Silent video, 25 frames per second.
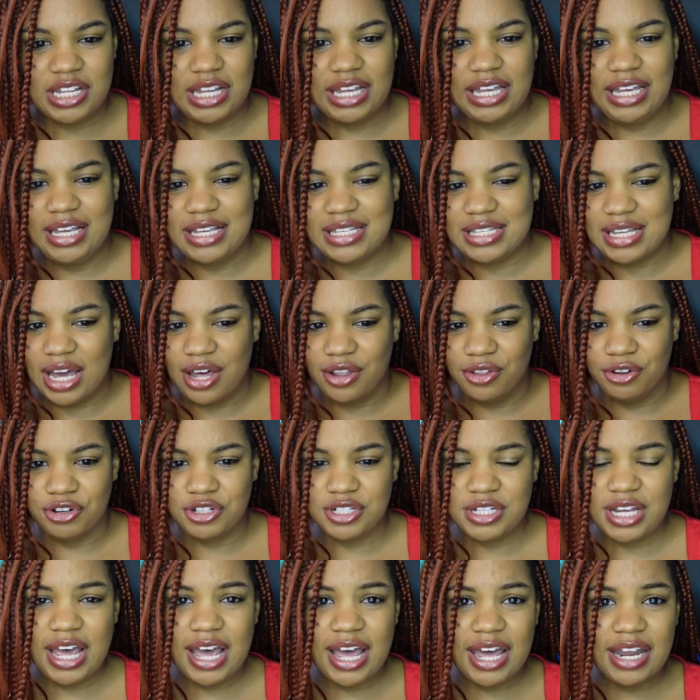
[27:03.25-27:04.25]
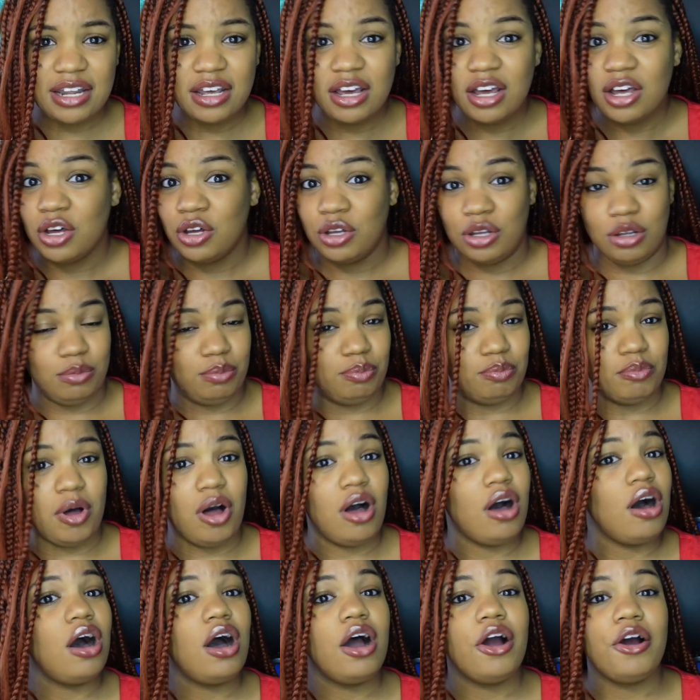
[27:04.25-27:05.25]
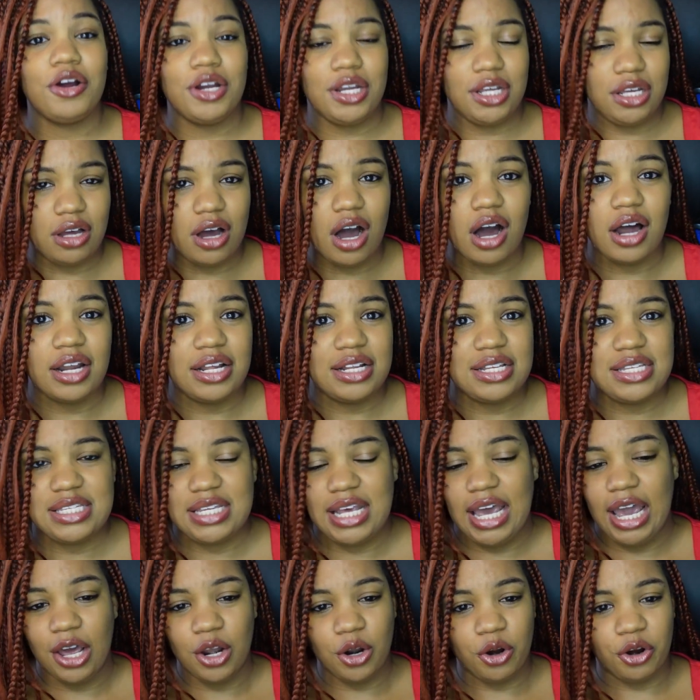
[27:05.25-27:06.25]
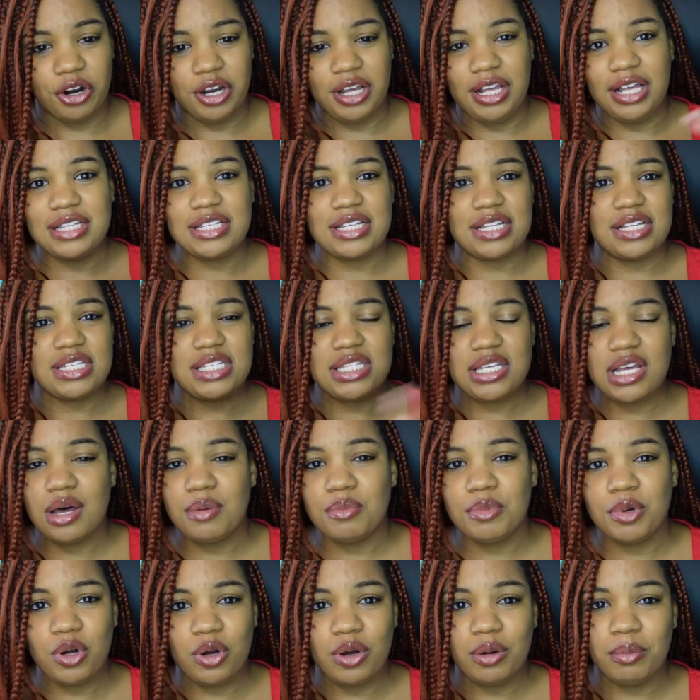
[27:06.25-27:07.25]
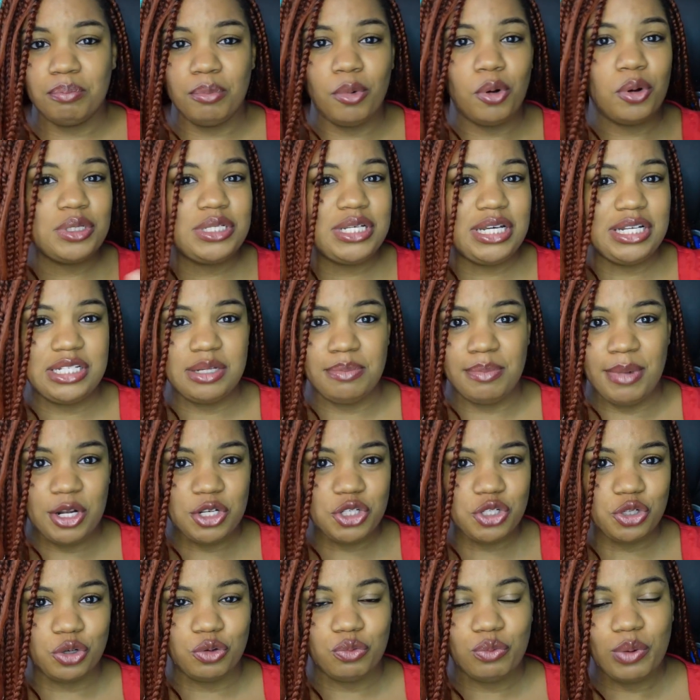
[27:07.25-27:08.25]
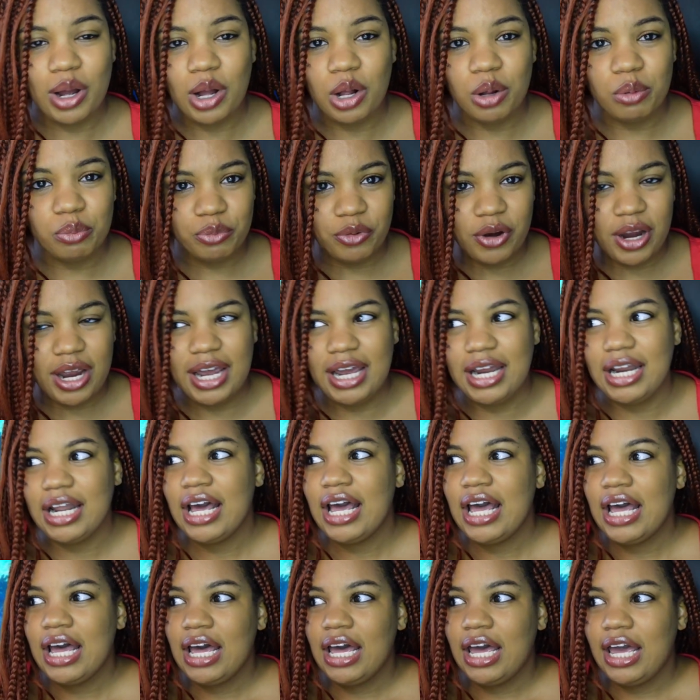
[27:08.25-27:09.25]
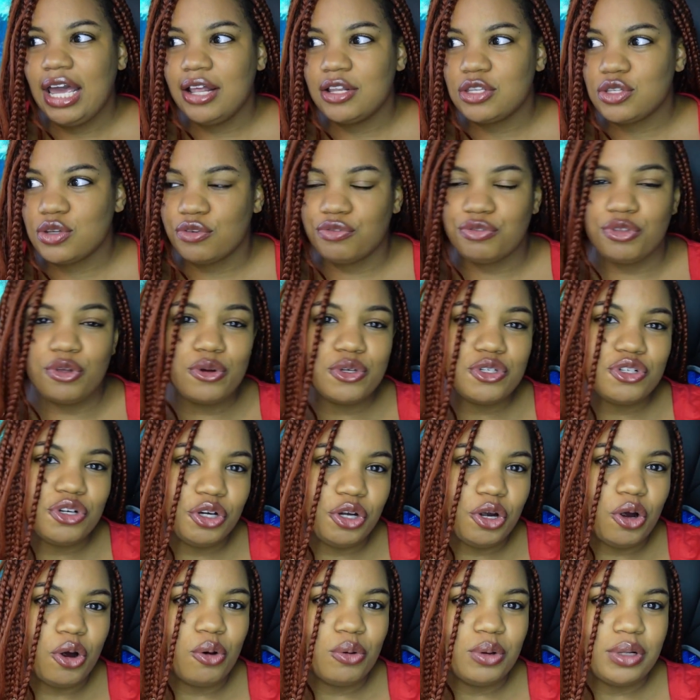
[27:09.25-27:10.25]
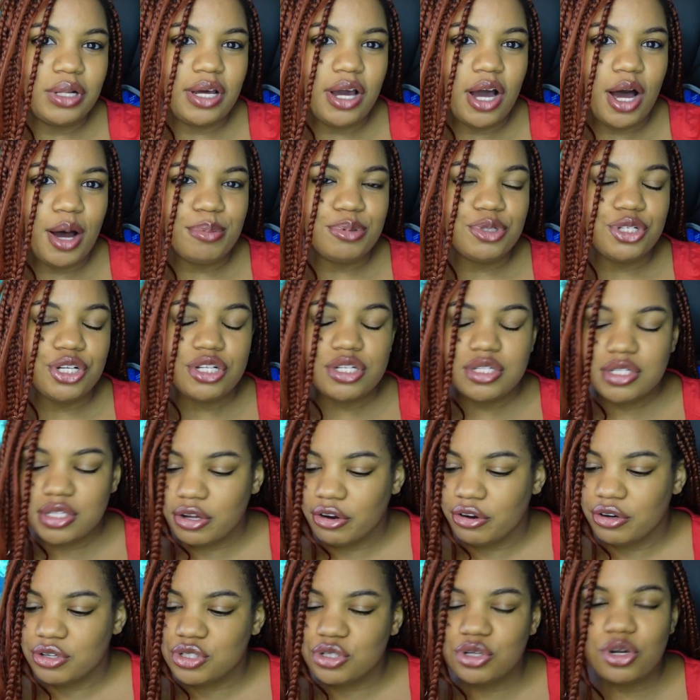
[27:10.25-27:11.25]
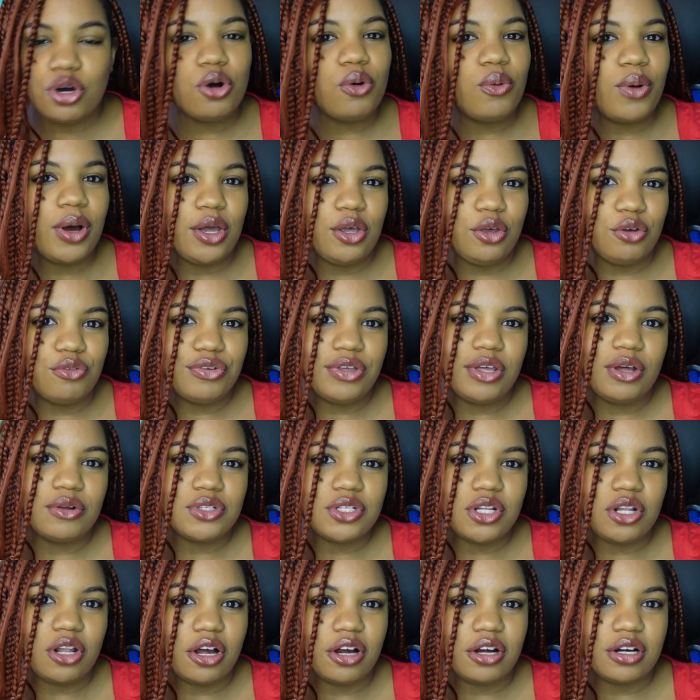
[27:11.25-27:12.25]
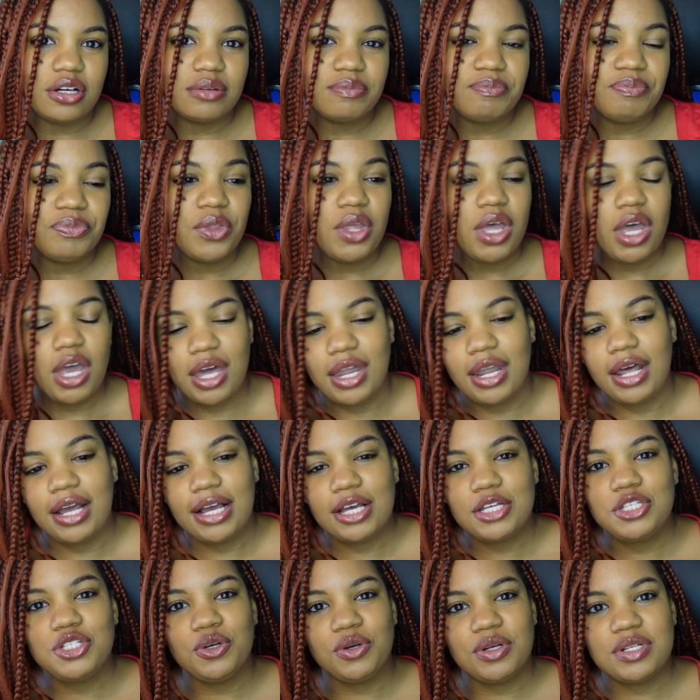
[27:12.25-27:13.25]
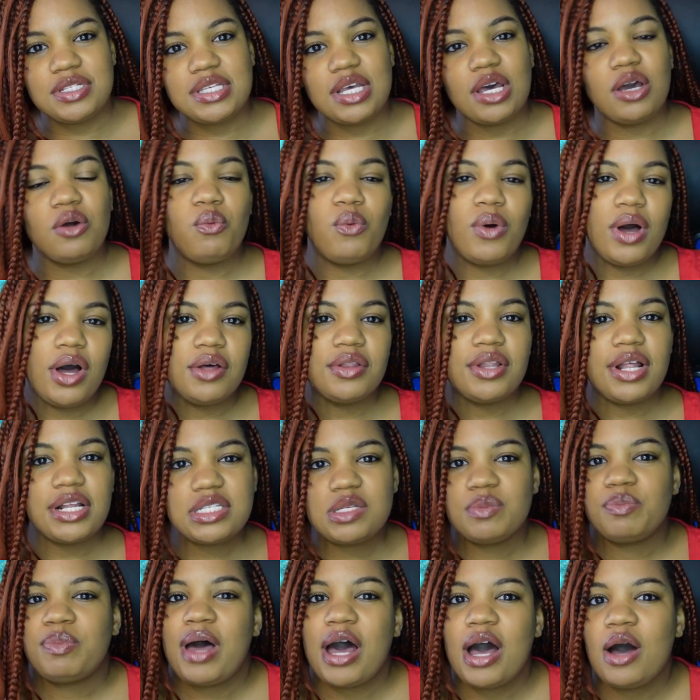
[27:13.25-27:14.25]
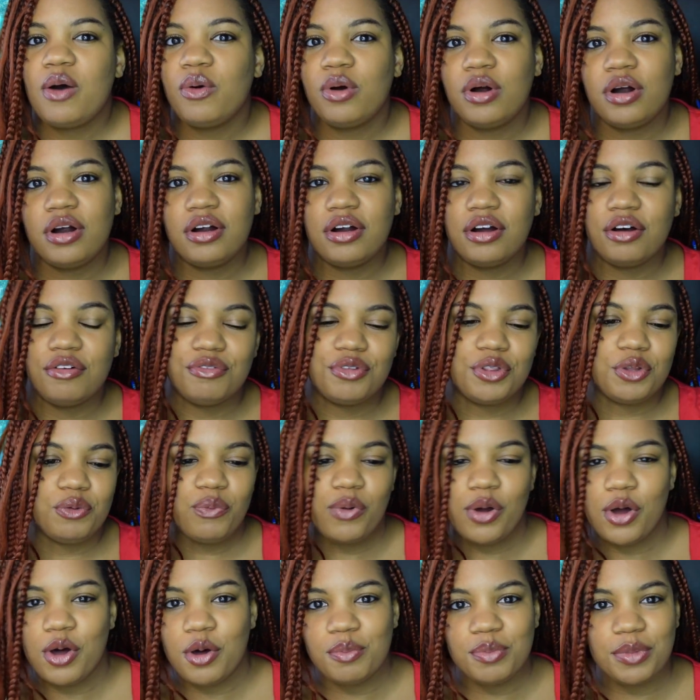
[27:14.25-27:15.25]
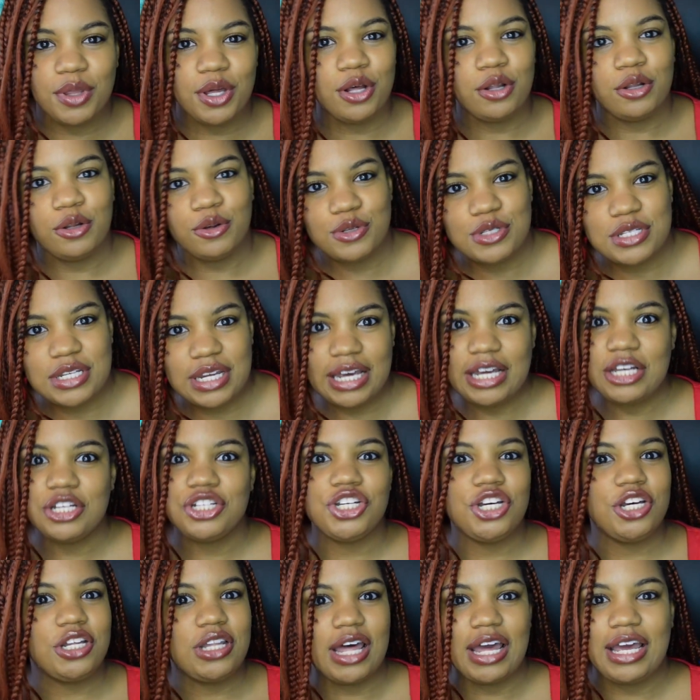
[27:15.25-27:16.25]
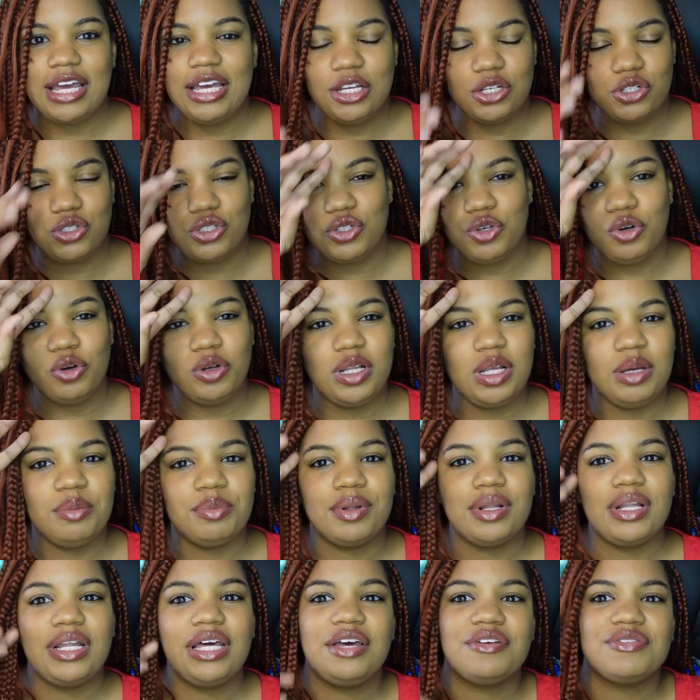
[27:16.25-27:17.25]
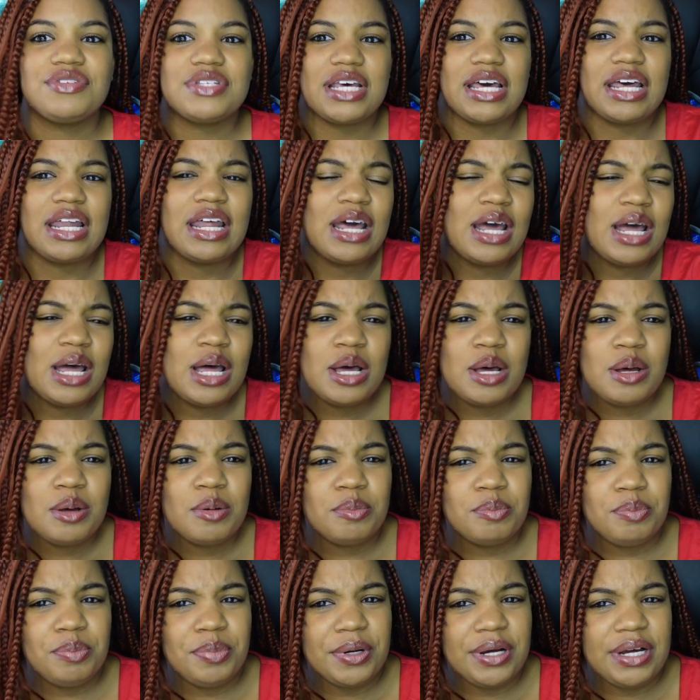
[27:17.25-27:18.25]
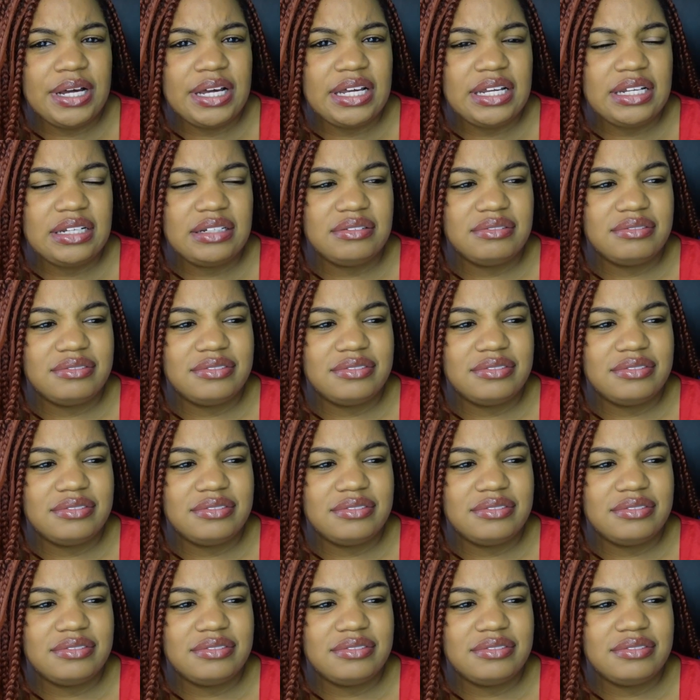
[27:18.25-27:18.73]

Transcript: that he is either dead, already gone insane, or he is in some multi dimensional realm, right? And so, if those are your only options, there is no way you've killed Clark. And I guess you could say, well, that's the power of the realm, the hallucination, that he truly believes it. But